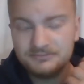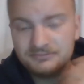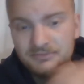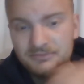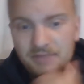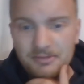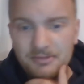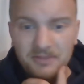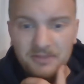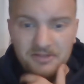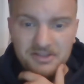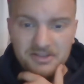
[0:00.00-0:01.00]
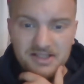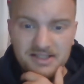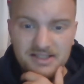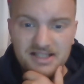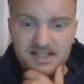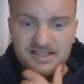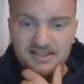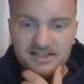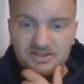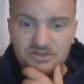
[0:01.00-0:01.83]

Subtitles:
People might criticize that, saying that's not so